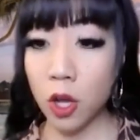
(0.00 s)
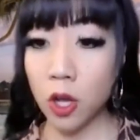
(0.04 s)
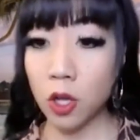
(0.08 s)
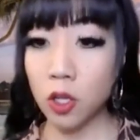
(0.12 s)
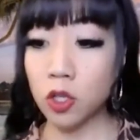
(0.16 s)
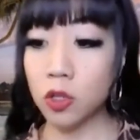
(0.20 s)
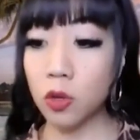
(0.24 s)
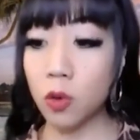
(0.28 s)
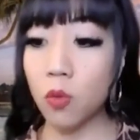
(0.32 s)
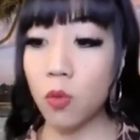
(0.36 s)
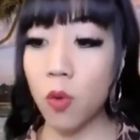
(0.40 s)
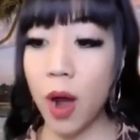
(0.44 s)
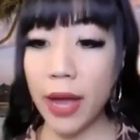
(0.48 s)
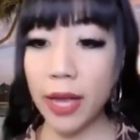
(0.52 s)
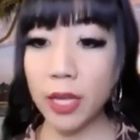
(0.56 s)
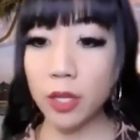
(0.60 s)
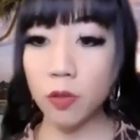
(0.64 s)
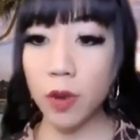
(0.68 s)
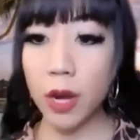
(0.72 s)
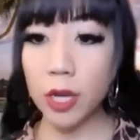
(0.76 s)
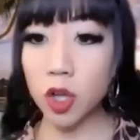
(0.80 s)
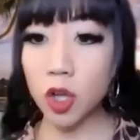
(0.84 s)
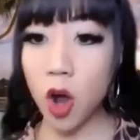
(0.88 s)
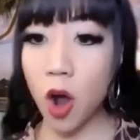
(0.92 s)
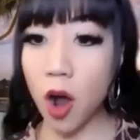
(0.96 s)
So why
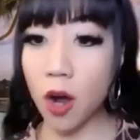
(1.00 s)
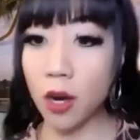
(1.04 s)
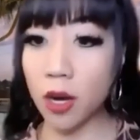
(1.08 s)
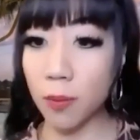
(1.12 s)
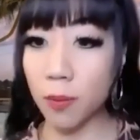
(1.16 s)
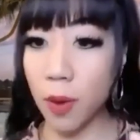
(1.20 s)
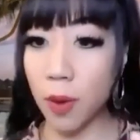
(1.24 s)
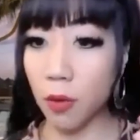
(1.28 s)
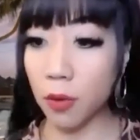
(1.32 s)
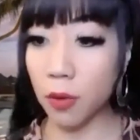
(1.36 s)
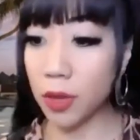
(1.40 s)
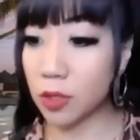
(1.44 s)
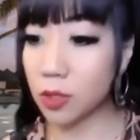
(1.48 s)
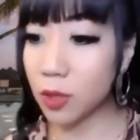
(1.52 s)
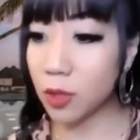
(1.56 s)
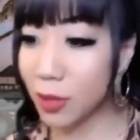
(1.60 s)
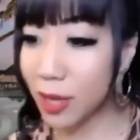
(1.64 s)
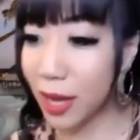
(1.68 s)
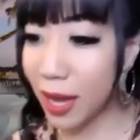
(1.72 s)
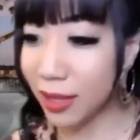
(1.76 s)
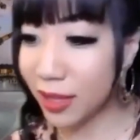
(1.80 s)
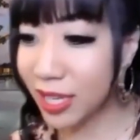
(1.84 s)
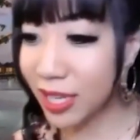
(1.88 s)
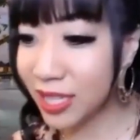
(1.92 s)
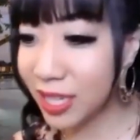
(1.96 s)
do I talk about this? Oh
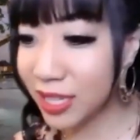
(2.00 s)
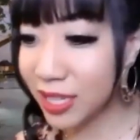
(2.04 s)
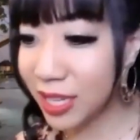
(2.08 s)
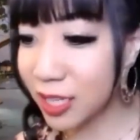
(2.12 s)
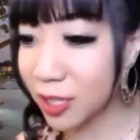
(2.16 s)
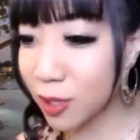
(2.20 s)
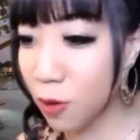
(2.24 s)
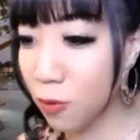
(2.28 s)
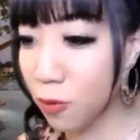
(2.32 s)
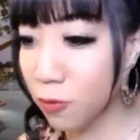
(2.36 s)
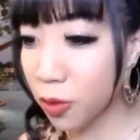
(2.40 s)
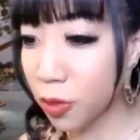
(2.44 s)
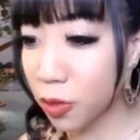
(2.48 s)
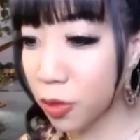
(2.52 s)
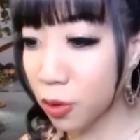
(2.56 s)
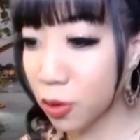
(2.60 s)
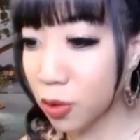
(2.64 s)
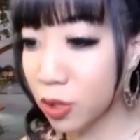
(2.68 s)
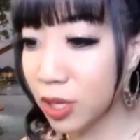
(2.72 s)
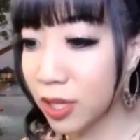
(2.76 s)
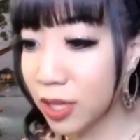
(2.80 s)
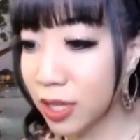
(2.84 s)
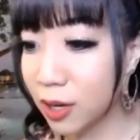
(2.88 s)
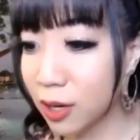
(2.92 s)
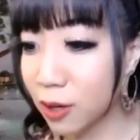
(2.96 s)
yeah, Lisa says over
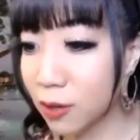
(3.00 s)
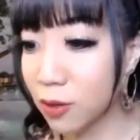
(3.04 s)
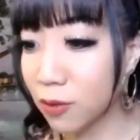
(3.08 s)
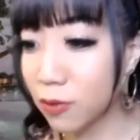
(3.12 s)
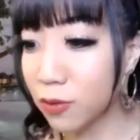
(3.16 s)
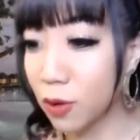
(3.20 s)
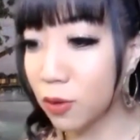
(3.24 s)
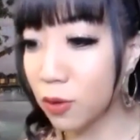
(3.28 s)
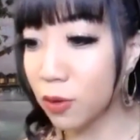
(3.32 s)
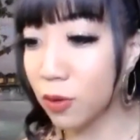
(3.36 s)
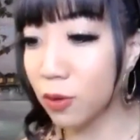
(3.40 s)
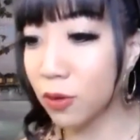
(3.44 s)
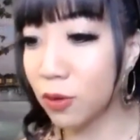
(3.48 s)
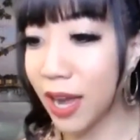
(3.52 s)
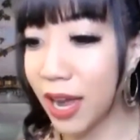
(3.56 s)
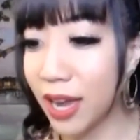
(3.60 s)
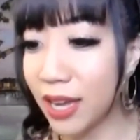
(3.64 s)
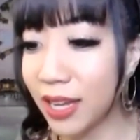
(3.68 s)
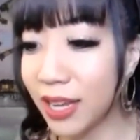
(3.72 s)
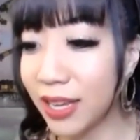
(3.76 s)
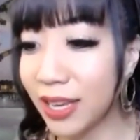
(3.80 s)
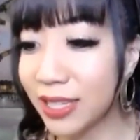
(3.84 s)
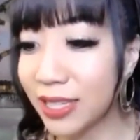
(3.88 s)
30 years of yo-yo dieting.